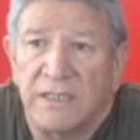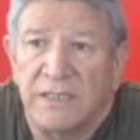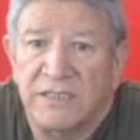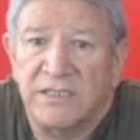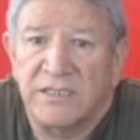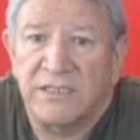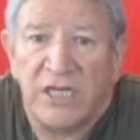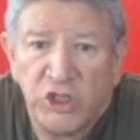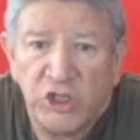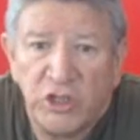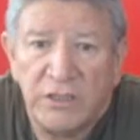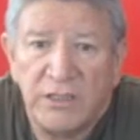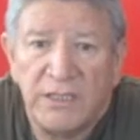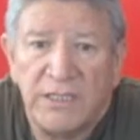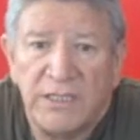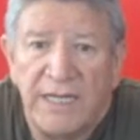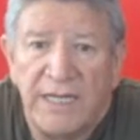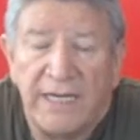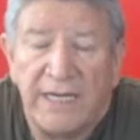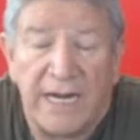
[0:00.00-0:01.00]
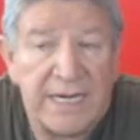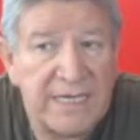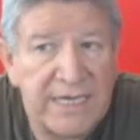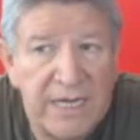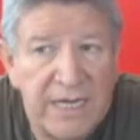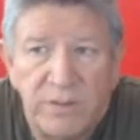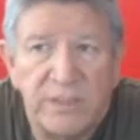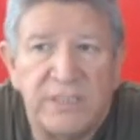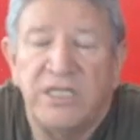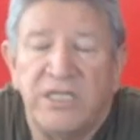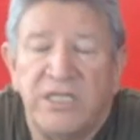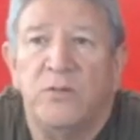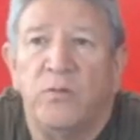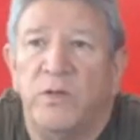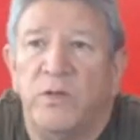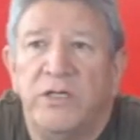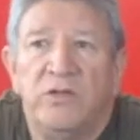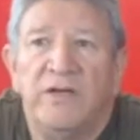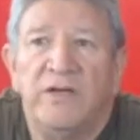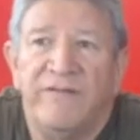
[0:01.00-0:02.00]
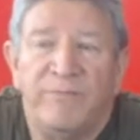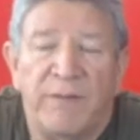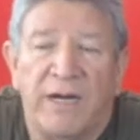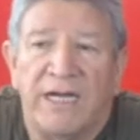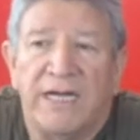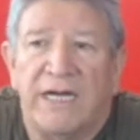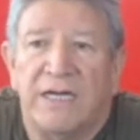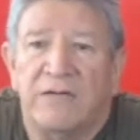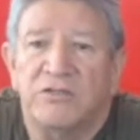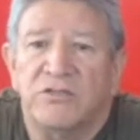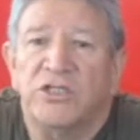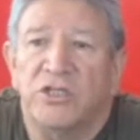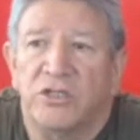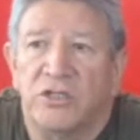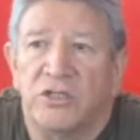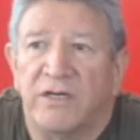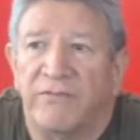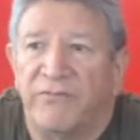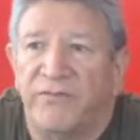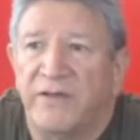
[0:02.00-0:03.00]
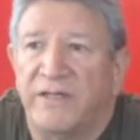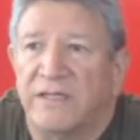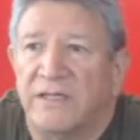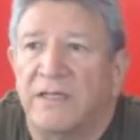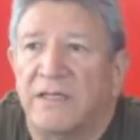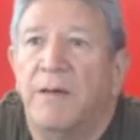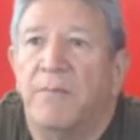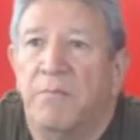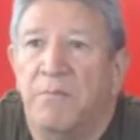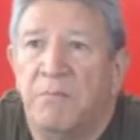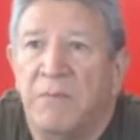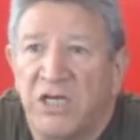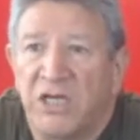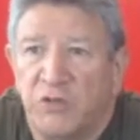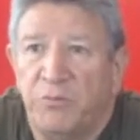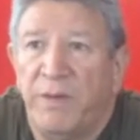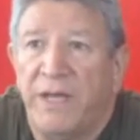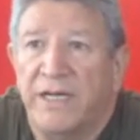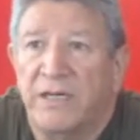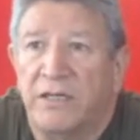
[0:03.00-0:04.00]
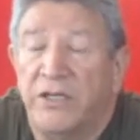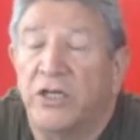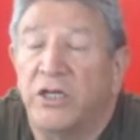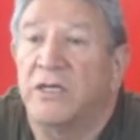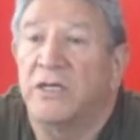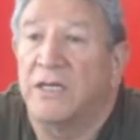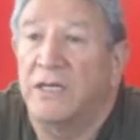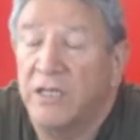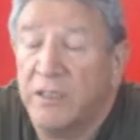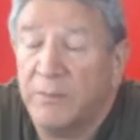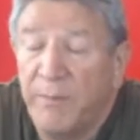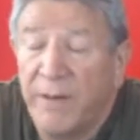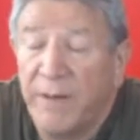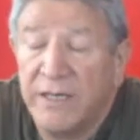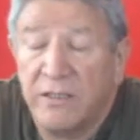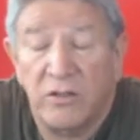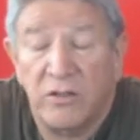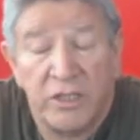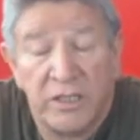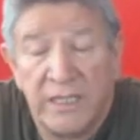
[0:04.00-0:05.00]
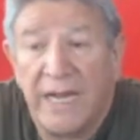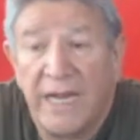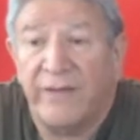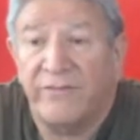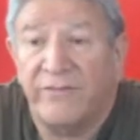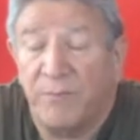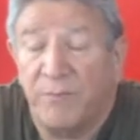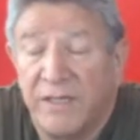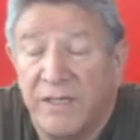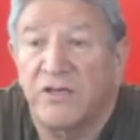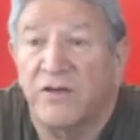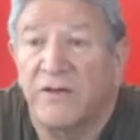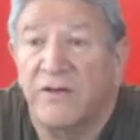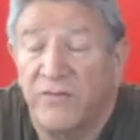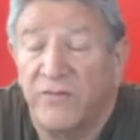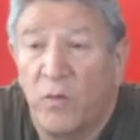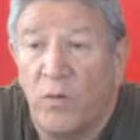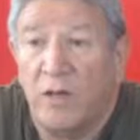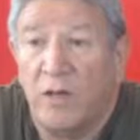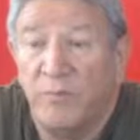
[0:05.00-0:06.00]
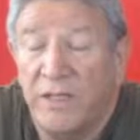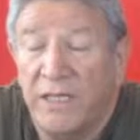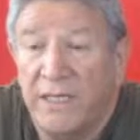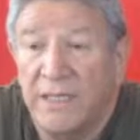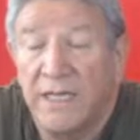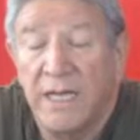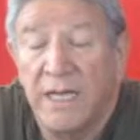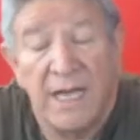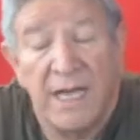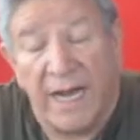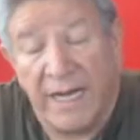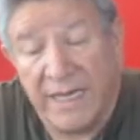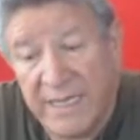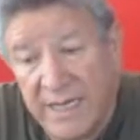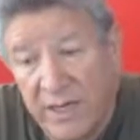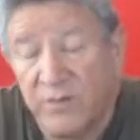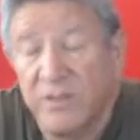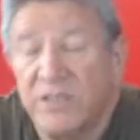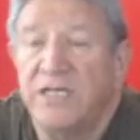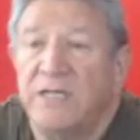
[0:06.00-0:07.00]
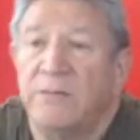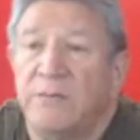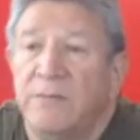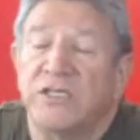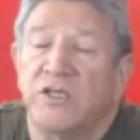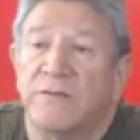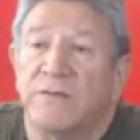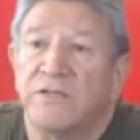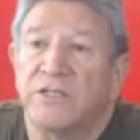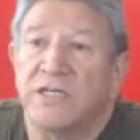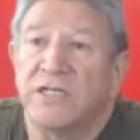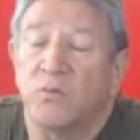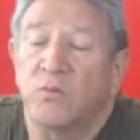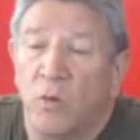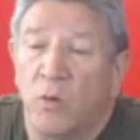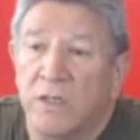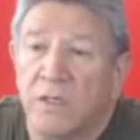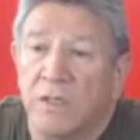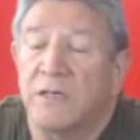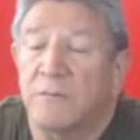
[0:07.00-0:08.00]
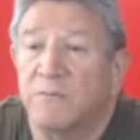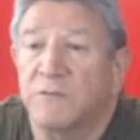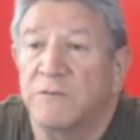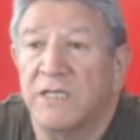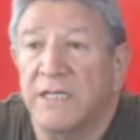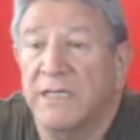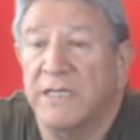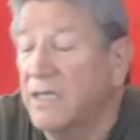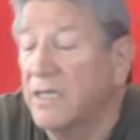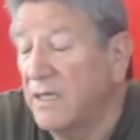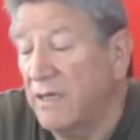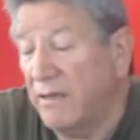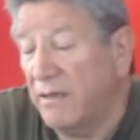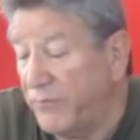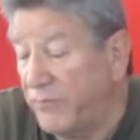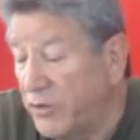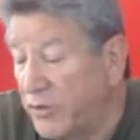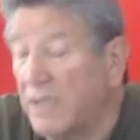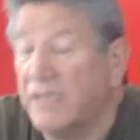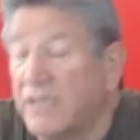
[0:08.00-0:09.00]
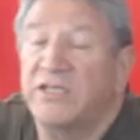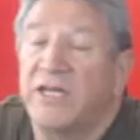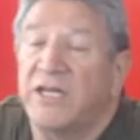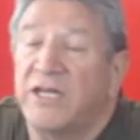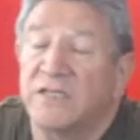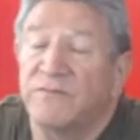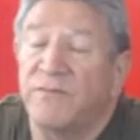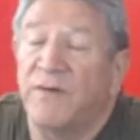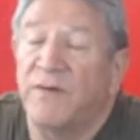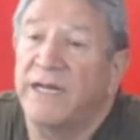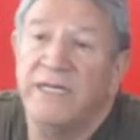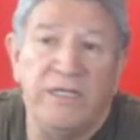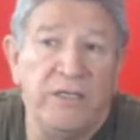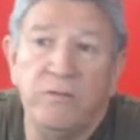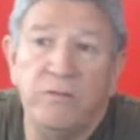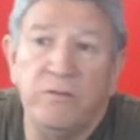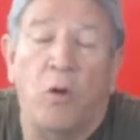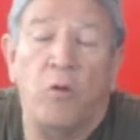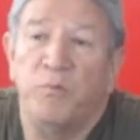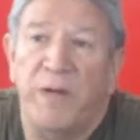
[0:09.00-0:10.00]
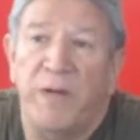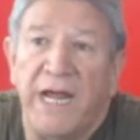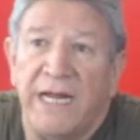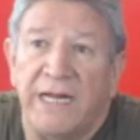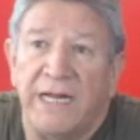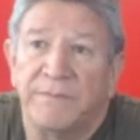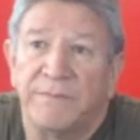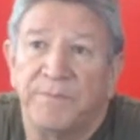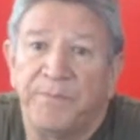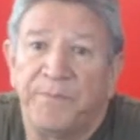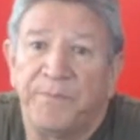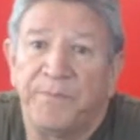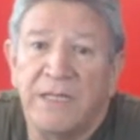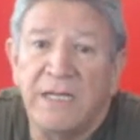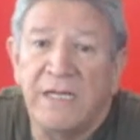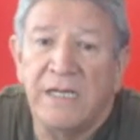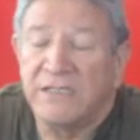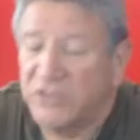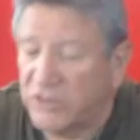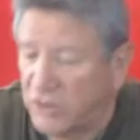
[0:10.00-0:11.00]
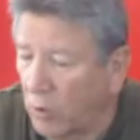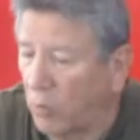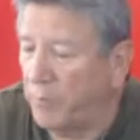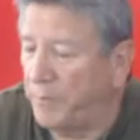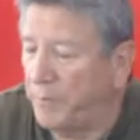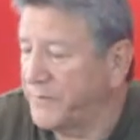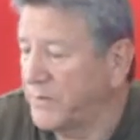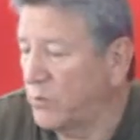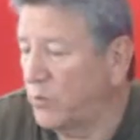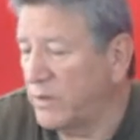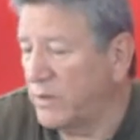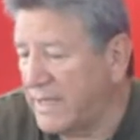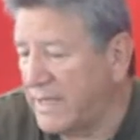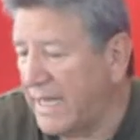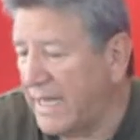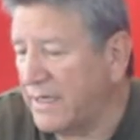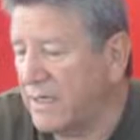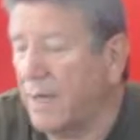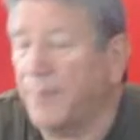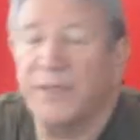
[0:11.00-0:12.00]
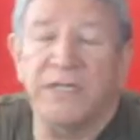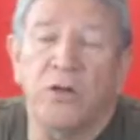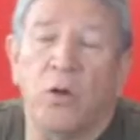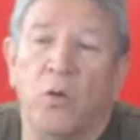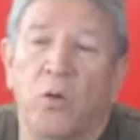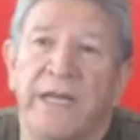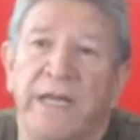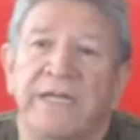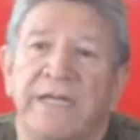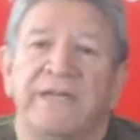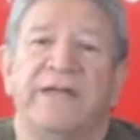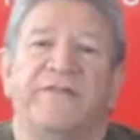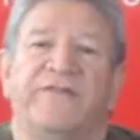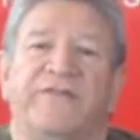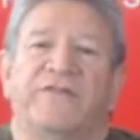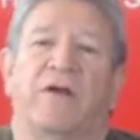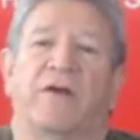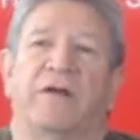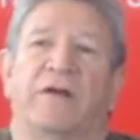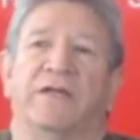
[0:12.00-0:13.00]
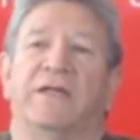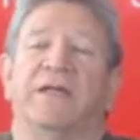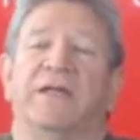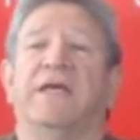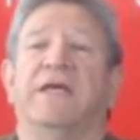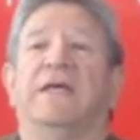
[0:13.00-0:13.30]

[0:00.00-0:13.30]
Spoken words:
a session, and I guarantee you when you leave my house, you're going to feel much better. You're going to look better. You're going to have a better sense of well-being. I guarantee my services 100%. If you're not satisfied, you don't pay. So with that, I'm going to go ahead and get started.